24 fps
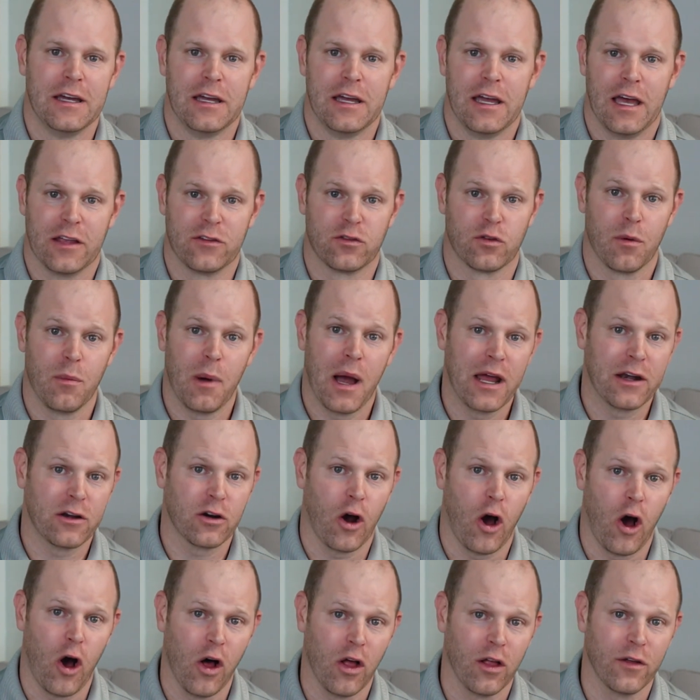As a reminder,
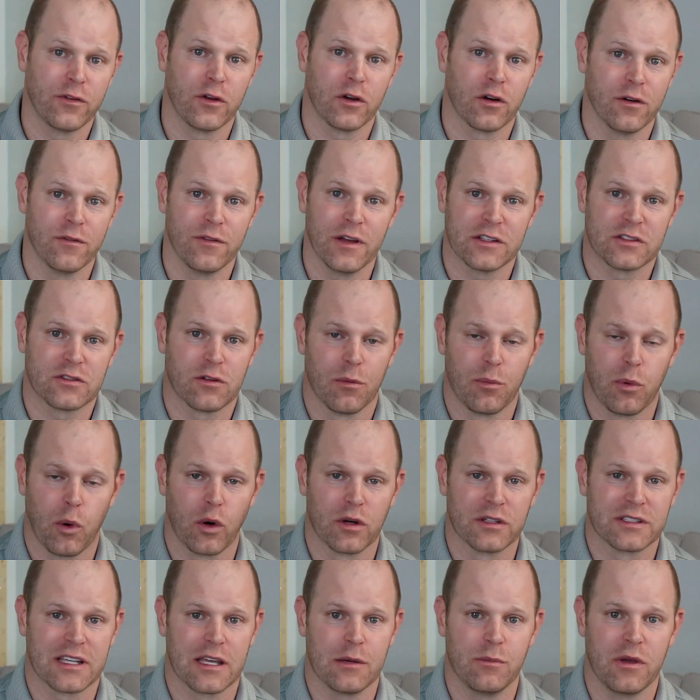all of your investor
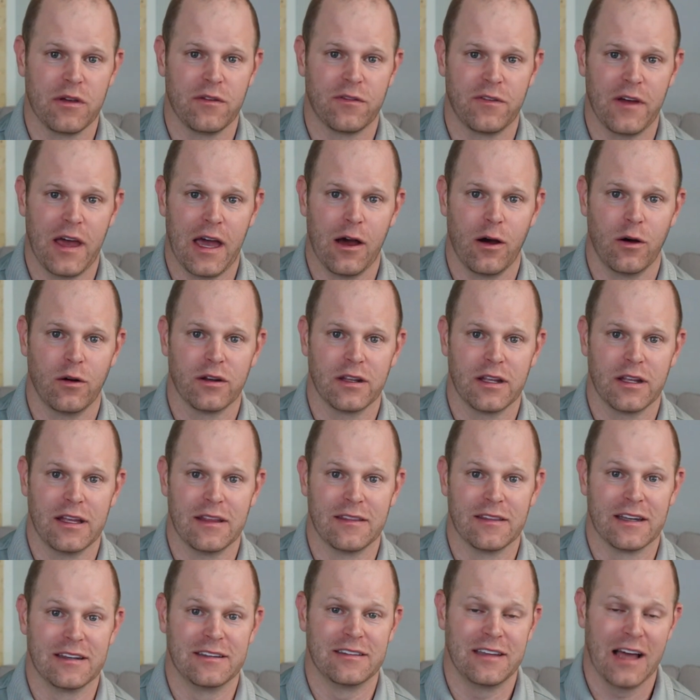reports can be found in
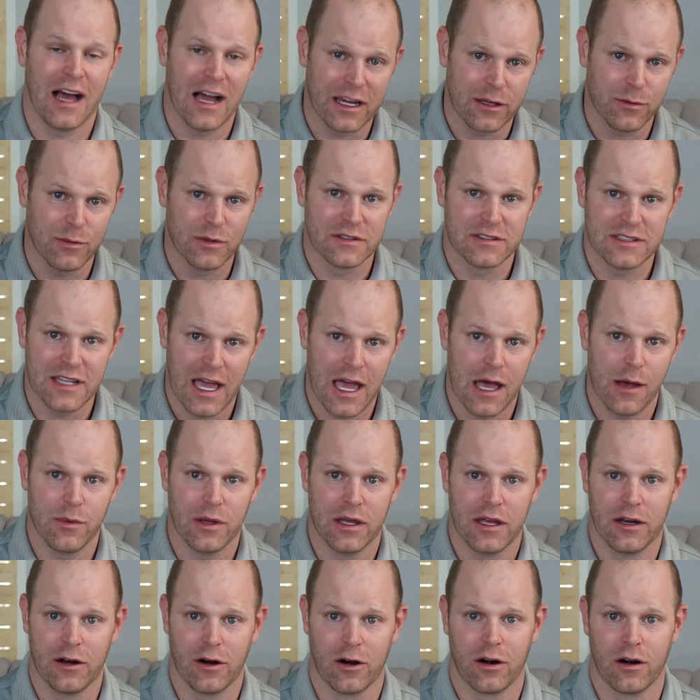the Documents tab
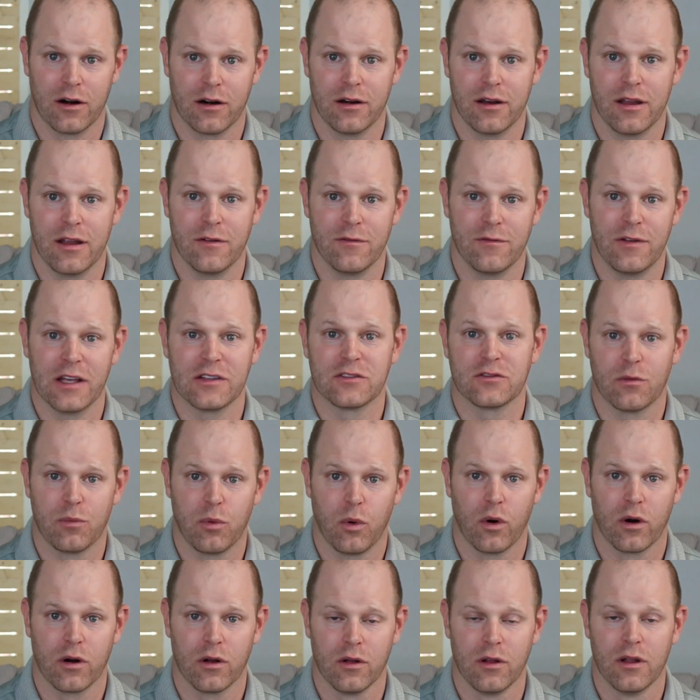in our investor
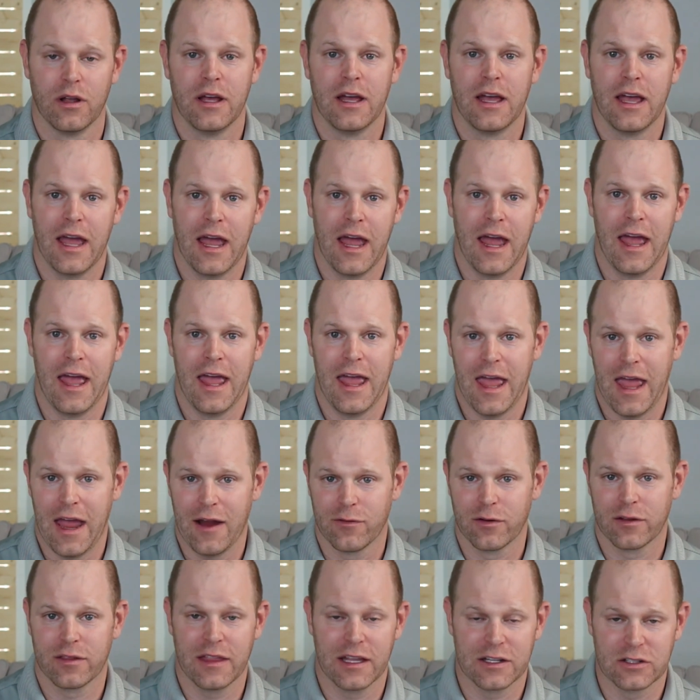portal.
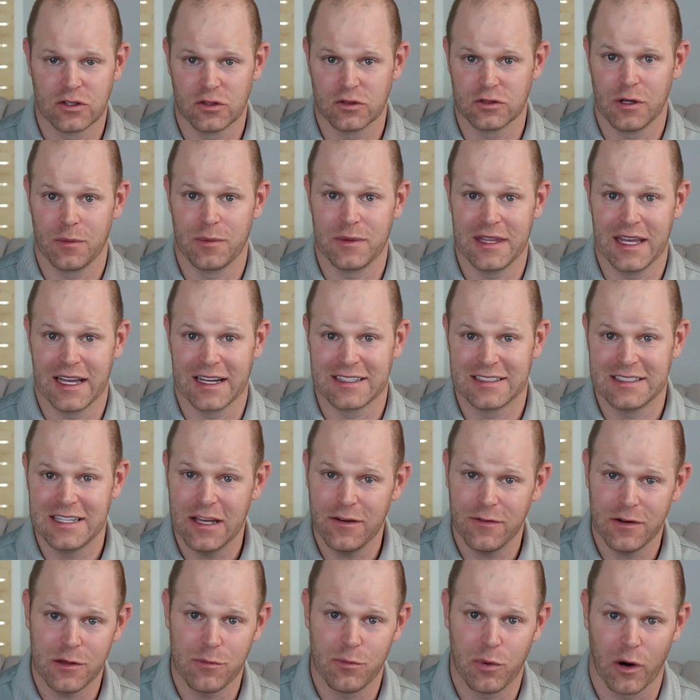Everything that shows up in the
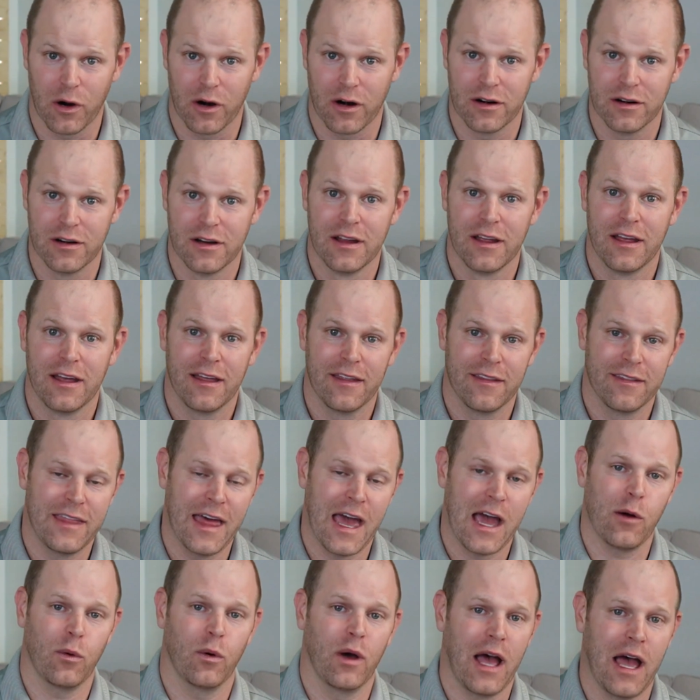activity part,
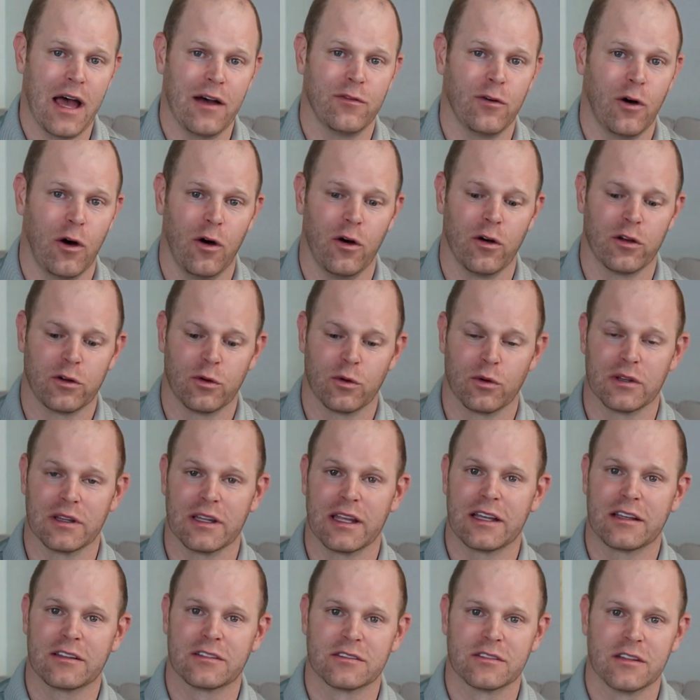that will have all your
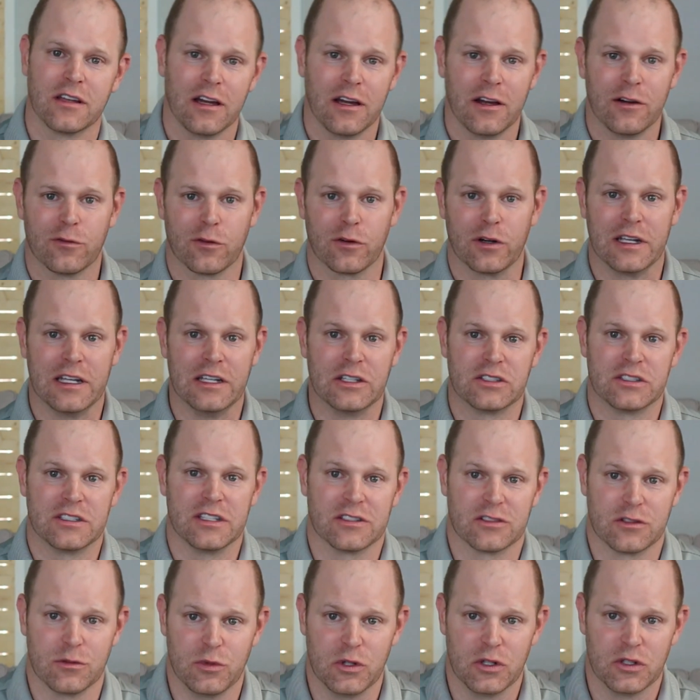links for each
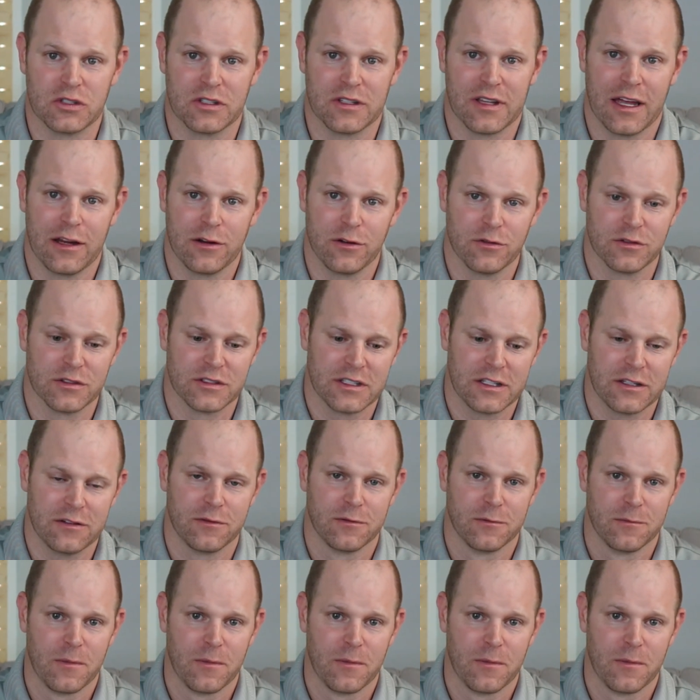distribution that you receive.